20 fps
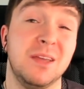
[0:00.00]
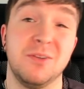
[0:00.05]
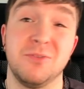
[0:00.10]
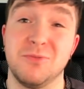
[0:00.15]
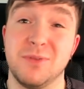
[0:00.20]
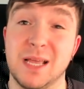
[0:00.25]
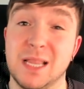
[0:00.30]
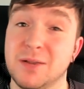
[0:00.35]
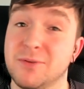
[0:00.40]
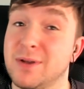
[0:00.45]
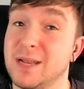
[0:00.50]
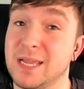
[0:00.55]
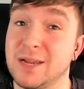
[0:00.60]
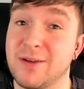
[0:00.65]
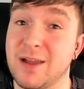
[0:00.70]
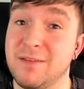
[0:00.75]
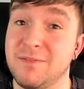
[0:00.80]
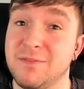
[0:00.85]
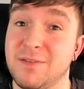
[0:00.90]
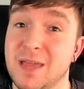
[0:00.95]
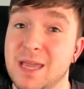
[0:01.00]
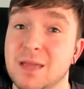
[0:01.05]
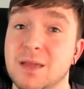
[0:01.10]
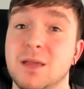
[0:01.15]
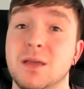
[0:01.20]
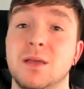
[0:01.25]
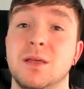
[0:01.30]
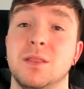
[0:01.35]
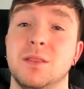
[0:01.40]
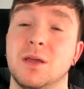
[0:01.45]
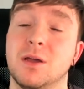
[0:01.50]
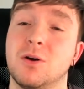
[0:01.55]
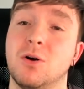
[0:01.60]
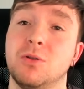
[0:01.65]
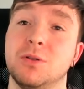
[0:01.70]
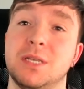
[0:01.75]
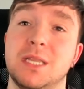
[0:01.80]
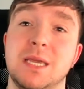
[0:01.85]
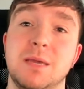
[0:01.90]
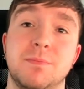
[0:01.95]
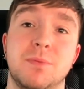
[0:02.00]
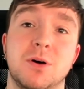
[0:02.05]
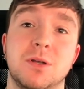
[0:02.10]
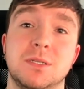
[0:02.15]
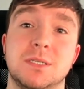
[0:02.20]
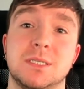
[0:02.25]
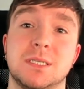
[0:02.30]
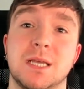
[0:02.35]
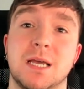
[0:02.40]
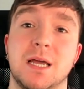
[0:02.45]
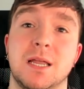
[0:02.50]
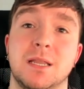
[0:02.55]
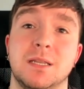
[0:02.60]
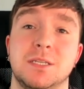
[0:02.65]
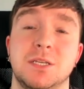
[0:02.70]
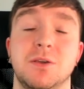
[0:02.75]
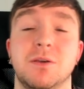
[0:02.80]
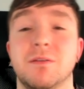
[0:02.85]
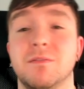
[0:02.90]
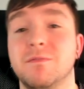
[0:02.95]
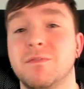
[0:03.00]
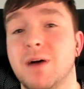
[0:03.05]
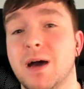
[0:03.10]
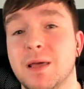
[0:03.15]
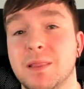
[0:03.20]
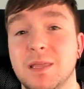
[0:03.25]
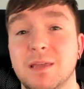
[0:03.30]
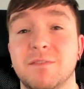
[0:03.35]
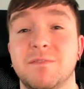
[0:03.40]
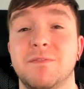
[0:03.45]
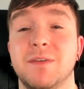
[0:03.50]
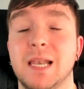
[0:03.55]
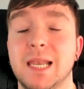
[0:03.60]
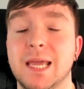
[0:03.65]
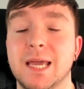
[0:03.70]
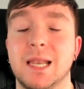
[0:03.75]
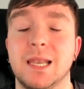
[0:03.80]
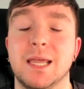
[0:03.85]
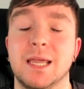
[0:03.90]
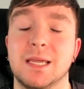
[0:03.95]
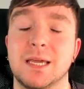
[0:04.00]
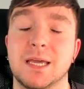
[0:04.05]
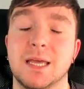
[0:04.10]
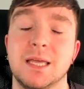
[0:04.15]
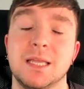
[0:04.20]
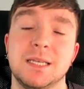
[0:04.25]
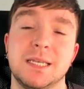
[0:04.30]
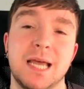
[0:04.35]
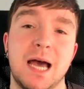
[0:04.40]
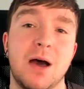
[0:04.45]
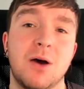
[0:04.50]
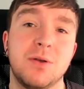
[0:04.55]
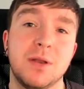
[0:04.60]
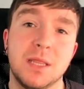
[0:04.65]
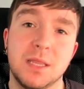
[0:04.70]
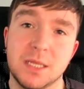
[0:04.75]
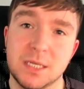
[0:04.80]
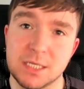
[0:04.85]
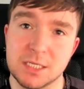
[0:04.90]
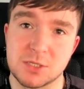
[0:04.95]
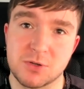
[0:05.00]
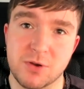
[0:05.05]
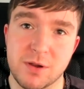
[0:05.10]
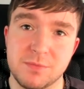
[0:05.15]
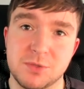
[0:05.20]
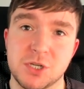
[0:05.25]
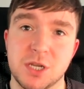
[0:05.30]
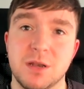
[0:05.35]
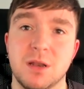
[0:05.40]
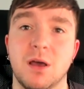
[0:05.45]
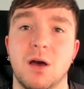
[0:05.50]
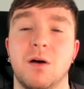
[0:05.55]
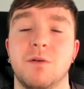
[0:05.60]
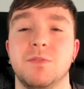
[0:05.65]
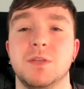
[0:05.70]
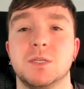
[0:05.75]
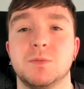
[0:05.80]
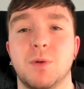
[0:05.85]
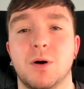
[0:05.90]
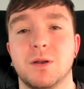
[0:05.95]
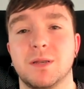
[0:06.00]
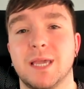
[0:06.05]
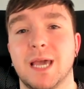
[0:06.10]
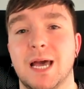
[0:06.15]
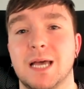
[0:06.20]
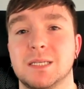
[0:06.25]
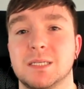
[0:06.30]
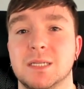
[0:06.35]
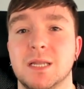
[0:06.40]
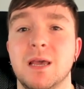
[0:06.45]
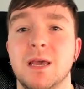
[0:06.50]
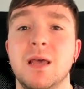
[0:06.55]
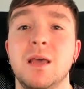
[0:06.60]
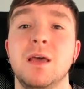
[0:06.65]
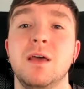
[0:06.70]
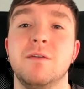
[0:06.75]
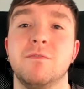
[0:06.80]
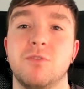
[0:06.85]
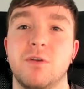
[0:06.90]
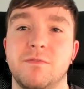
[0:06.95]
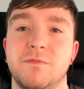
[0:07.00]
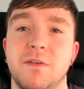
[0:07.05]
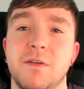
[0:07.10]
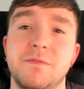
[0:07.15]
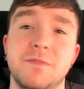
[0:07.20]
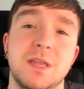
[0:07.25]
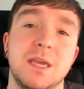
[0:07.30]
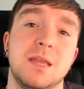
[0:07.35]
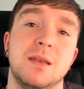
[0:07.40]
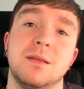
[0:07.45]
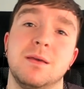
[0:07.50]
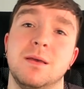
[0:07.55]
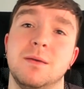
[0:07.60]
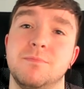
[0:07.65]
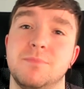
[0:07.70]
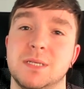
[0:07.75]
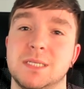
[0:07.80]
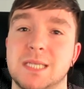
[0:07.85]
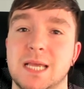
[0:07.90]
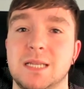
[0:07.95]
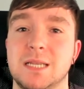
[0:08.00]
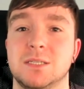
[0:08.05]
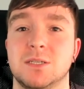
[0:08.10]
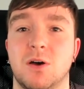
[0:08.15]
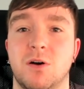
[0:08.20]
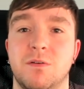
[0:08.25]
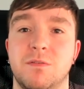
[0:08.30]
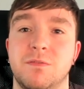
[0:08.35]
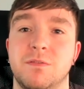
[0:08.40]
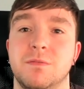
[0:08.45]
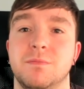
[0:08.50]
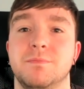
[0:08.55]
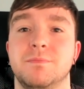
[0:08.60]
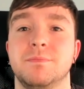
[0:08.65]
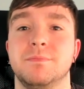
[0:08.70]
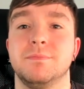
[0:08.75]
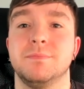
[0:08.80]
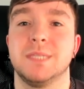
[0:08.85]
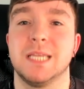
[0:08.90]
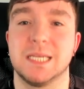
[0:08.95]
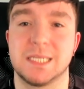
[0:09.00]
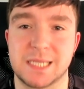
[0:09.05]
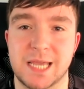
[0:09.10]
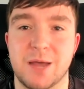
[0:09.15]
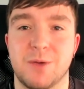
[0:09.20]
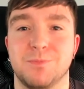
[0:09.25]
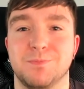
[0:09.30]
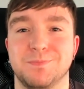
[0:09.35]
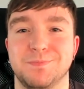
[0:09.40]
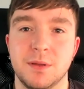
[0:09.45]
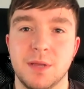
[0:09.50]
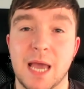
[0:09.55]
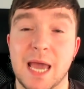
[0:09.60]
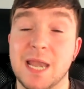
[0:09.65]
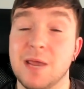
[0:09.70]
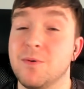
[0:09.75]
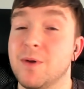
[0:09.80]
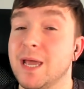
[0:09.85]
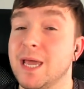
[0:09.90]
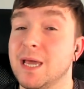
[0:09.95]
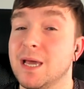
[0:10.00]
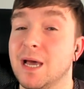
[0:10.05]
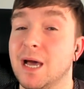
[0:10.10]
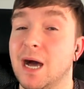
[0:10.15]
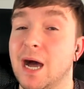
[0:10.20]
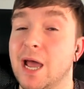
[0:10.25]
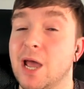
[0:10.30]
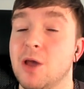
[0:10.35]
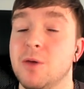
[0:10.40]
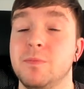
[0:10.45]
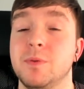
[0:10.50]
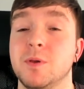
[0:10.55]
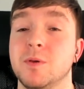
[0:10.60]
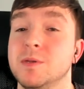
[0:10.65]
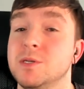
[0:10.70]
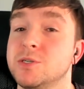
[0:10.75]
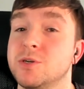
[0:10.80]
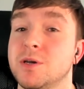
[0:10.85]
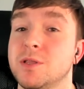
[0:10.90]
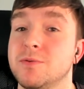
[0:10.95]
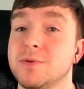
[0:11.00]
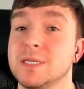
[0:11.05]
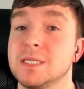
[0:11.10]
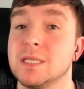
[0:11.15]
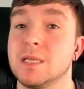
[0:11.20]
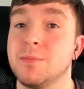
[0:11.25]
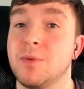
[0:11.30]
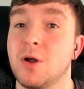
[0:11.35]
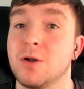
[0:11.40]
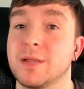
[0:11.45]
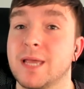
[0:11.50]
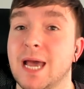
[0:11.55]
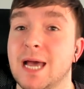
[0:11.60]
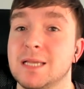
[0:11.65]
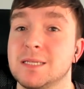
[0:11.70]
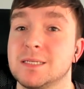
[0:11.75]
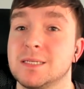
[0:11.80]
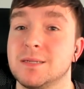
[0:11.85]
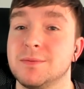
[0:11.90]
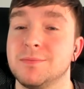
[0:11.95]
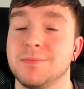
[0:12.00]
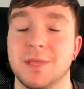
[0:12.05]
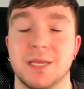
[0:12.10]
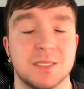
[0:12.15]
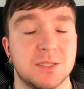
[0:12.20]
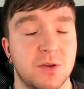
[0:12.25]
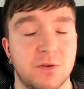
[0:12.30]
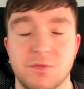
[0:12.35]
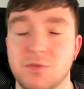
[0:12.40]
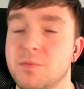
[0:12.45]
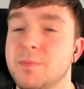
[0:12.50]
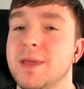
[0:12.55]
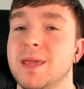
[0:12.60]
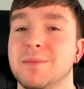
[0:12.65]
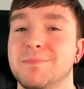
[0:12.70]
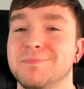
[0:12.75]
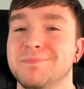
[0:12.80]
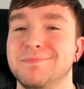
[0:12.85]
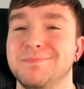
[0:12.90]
Really, really great thing. They're called D Buds, and you can find the affiliate link down in the description of this podcast for a 15% off discount. Anyway, I hope you enjoy the rest of the podcast. That's all from me.